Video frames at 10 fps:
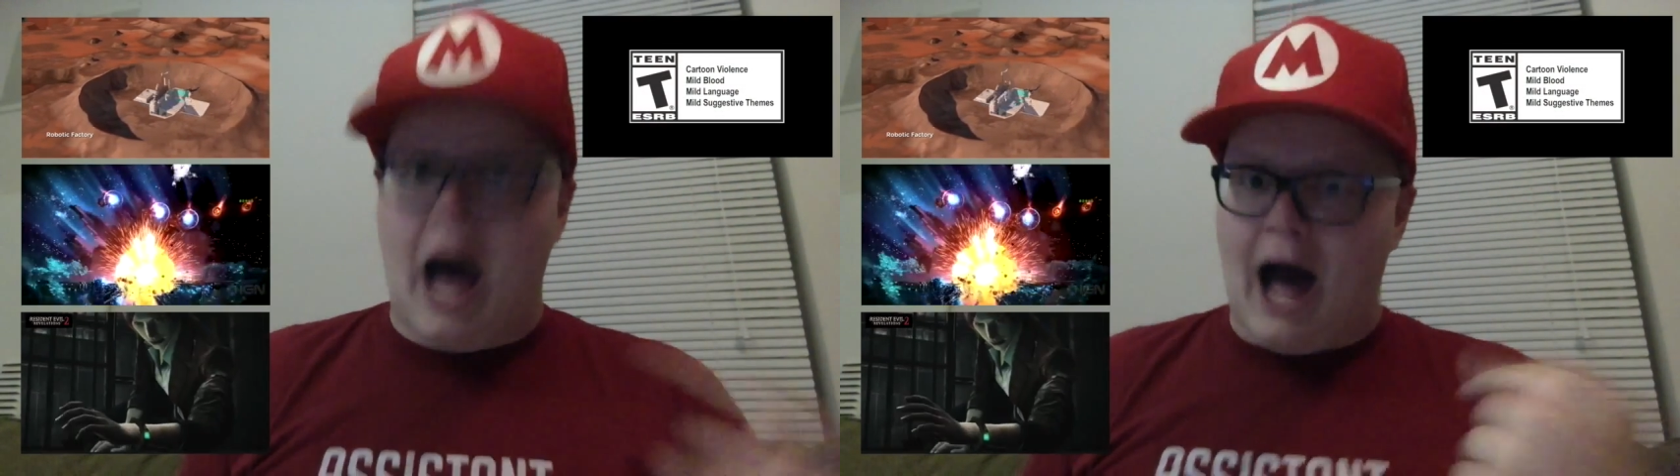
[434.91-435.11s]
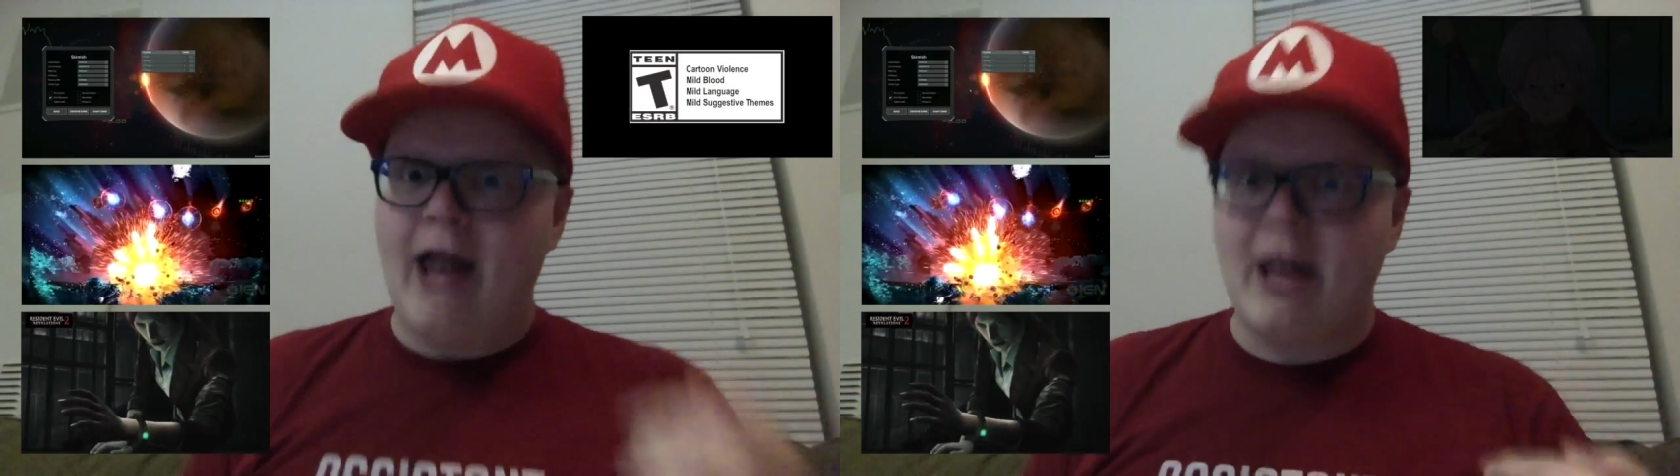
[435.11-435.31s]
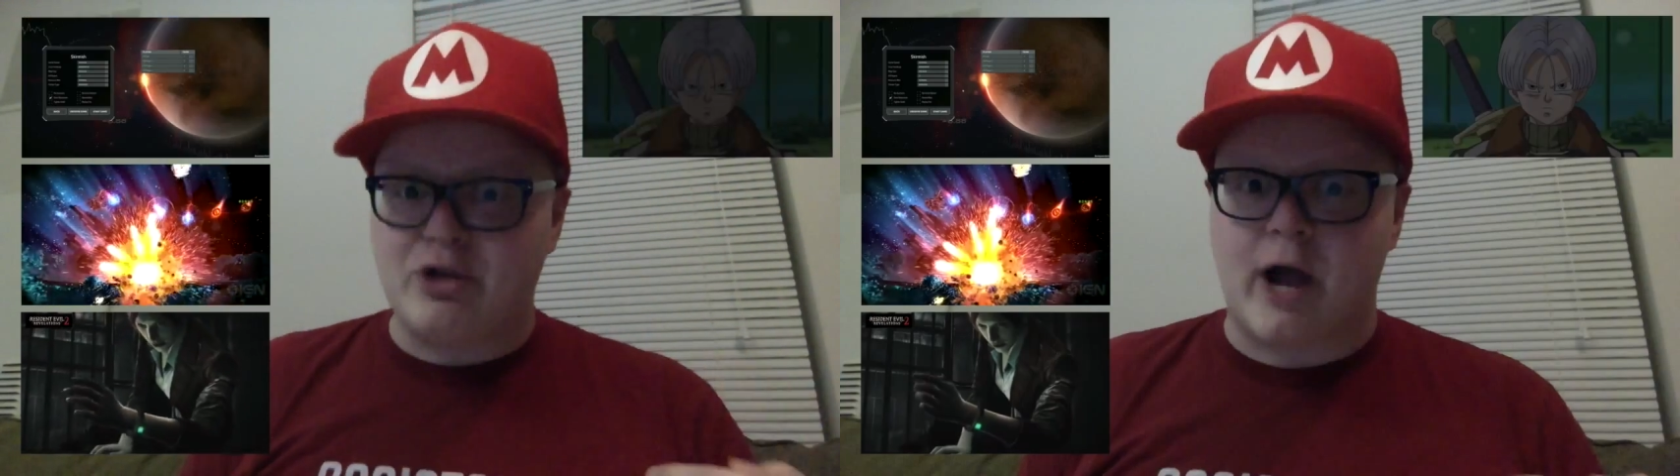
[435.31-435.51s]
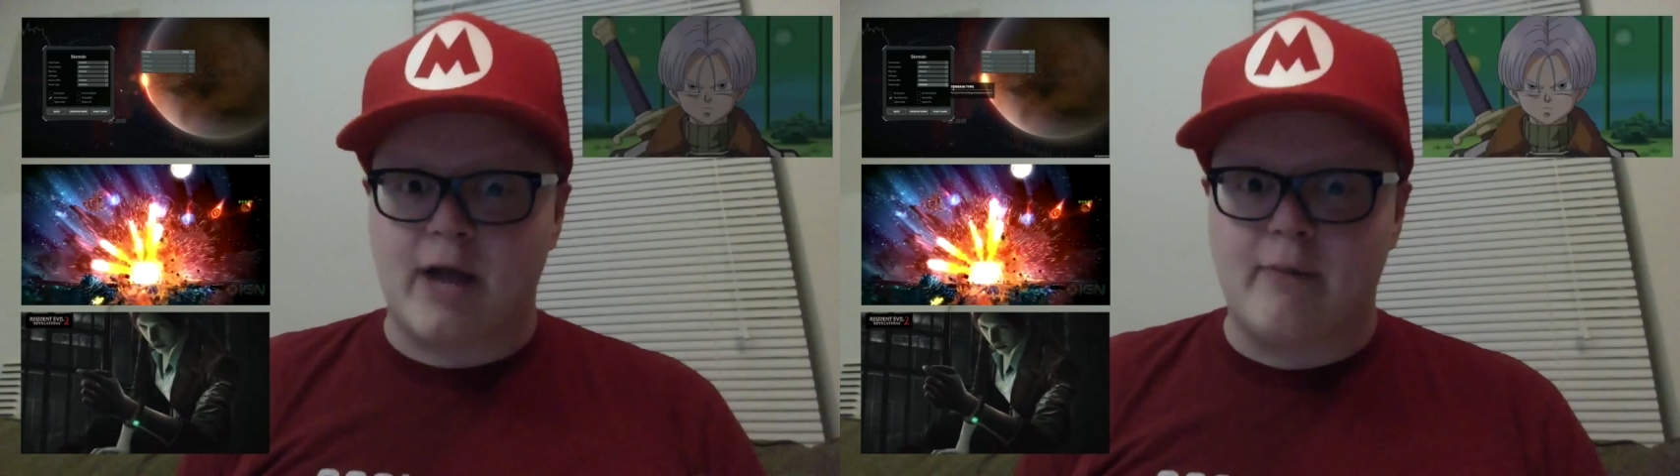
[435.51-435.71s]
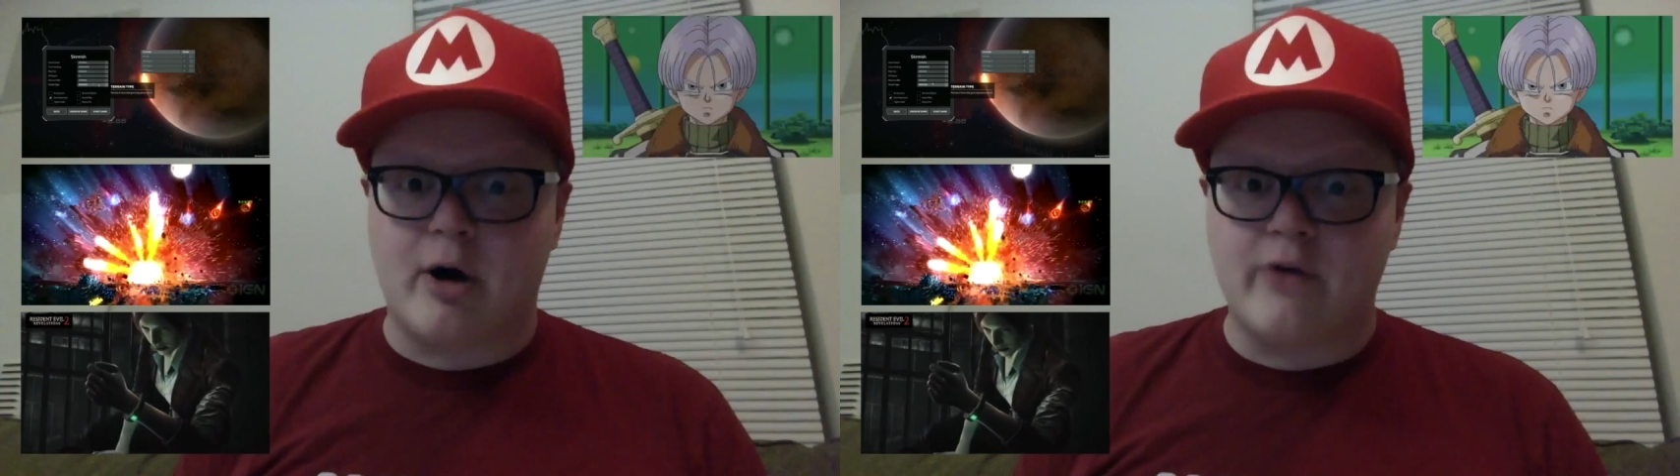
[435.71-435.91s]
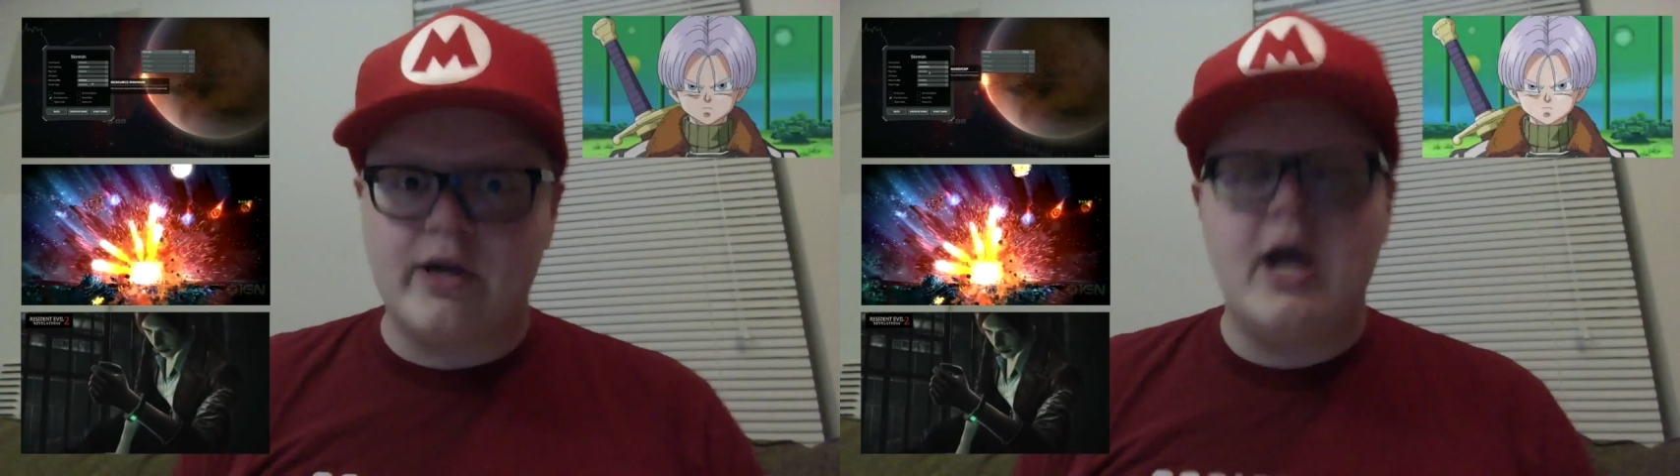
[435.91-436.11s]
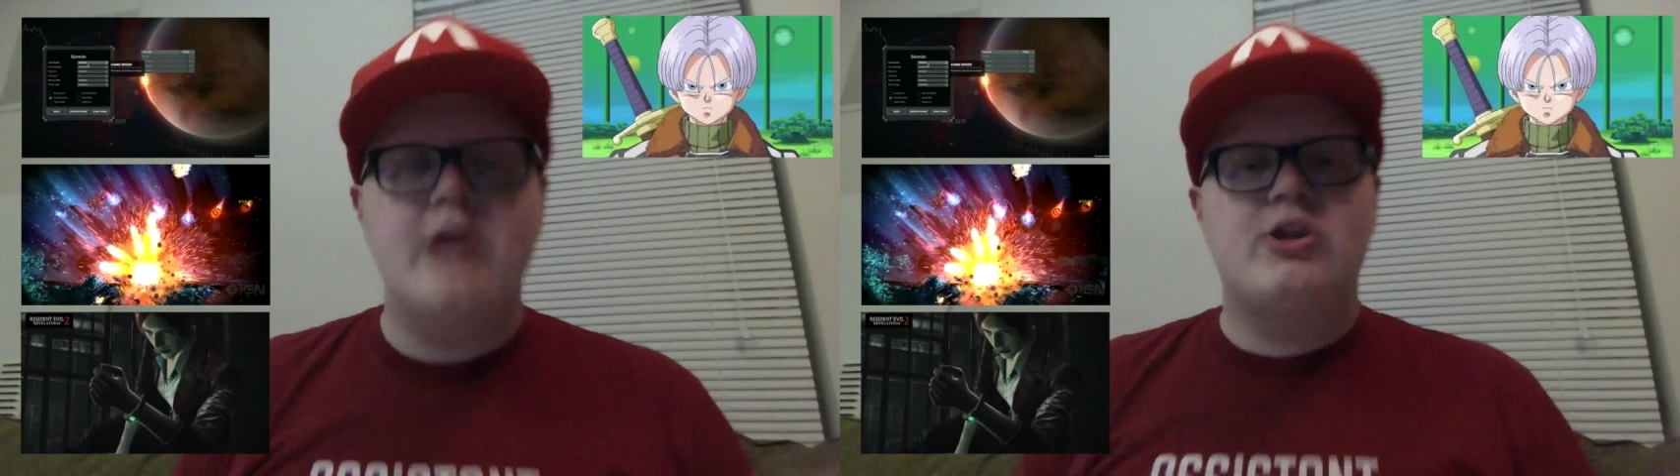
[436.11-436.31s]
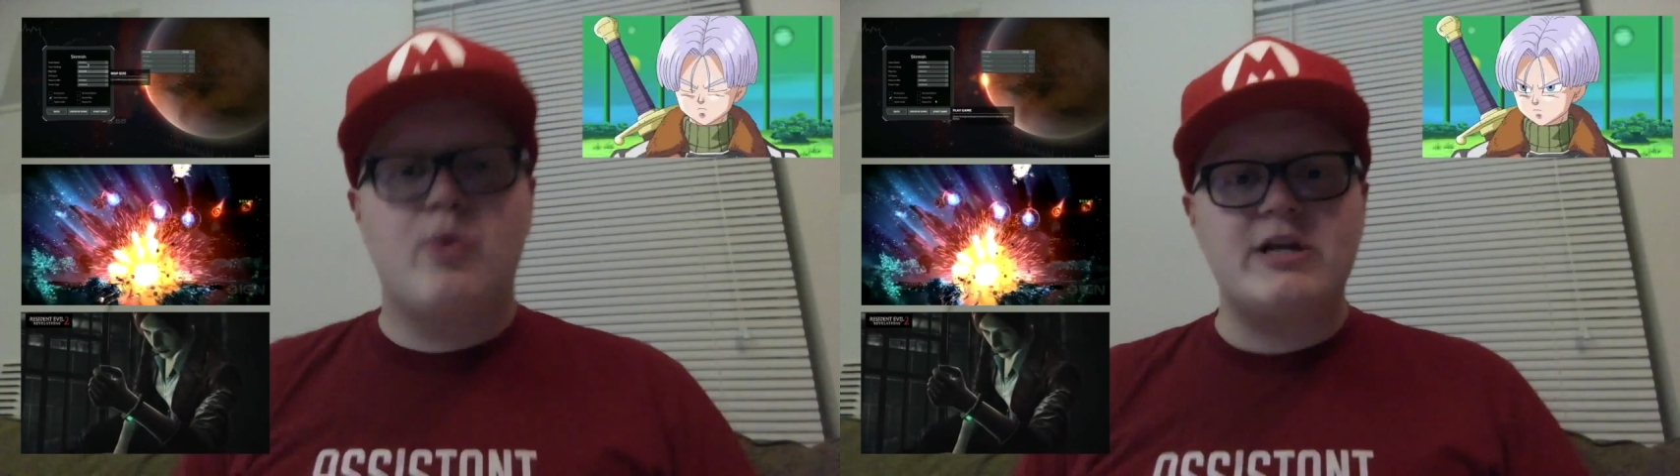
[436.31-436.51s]
I like Dragon Ball Z.
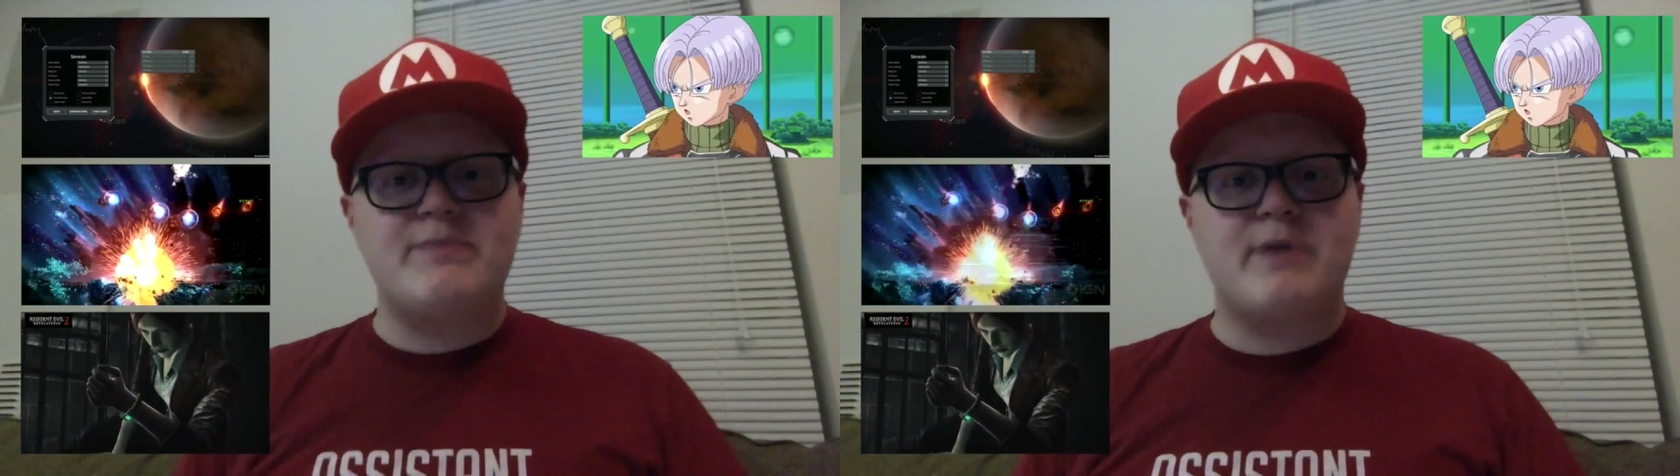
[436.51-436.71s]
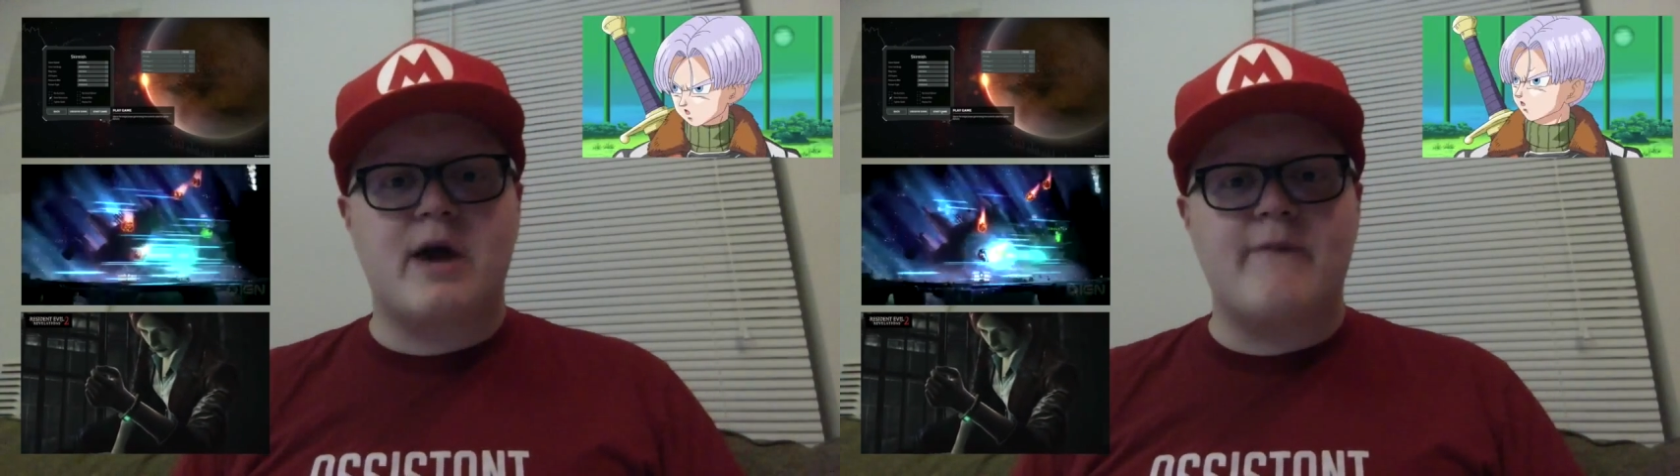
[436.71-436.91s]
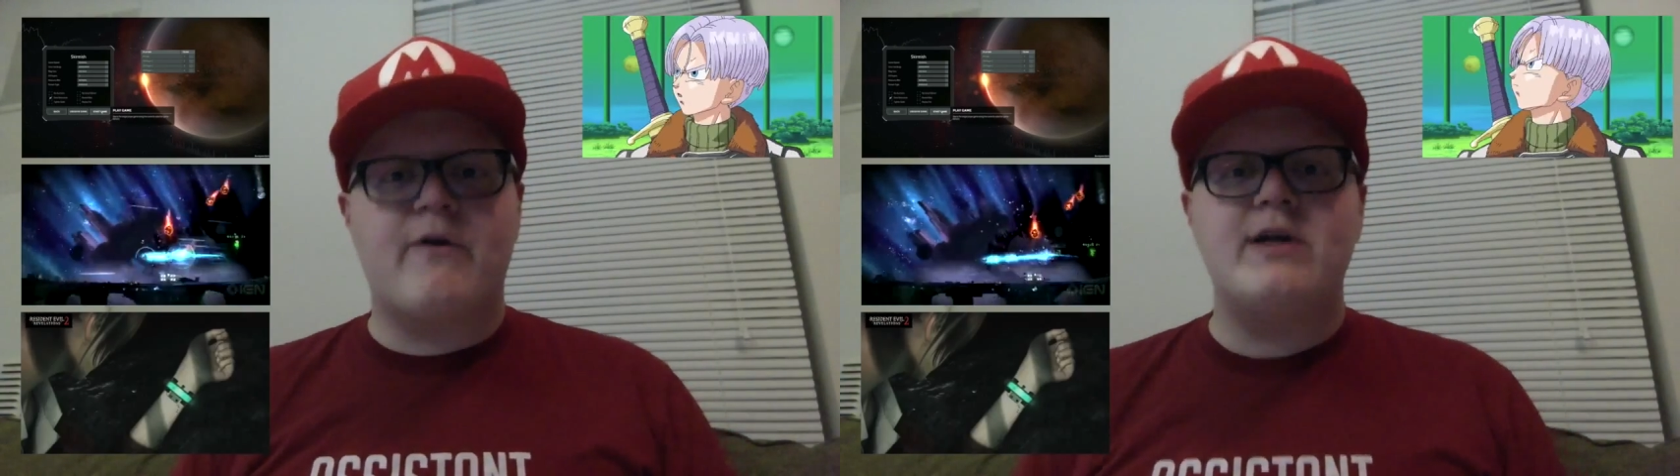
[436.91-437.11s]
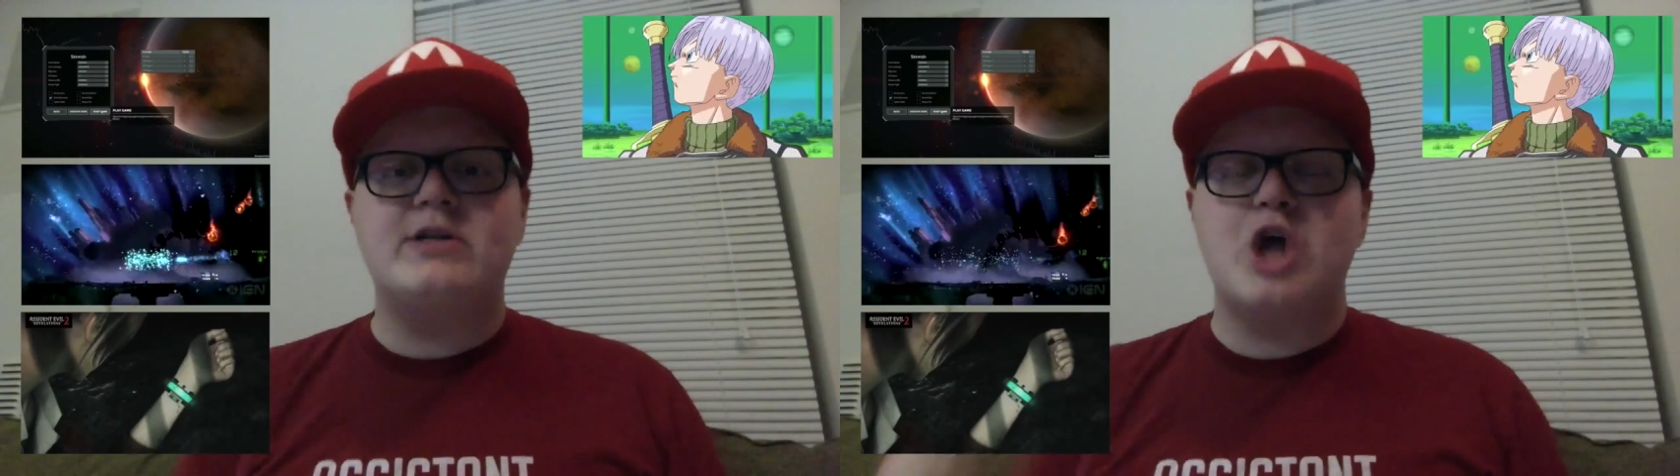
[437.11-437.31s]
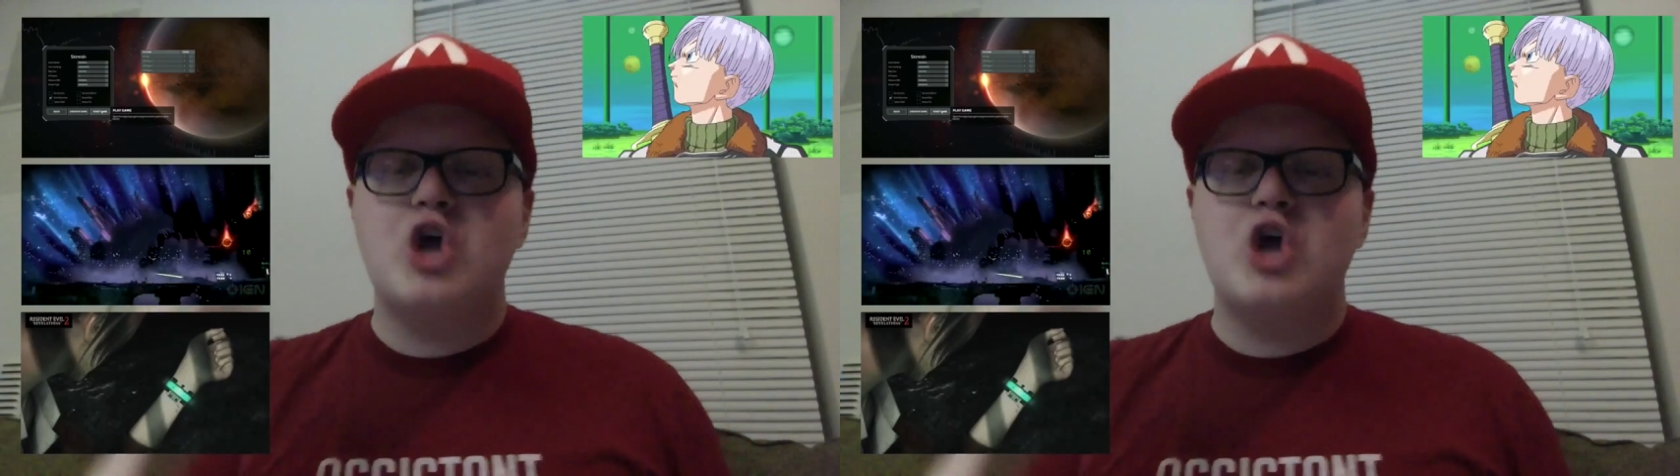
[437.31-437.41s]
Do we just become friends?